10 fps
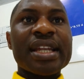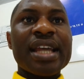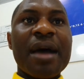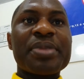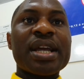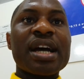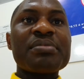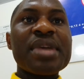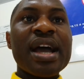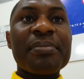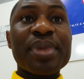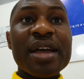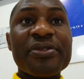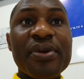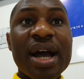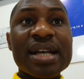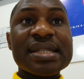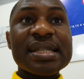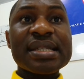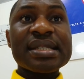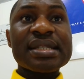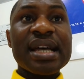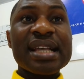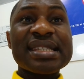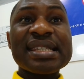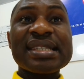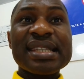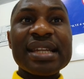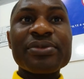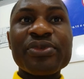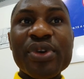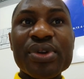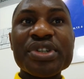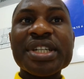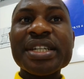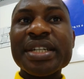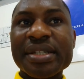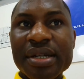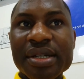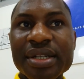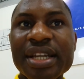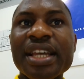The applicant may apply for assist, assisted voluntary return.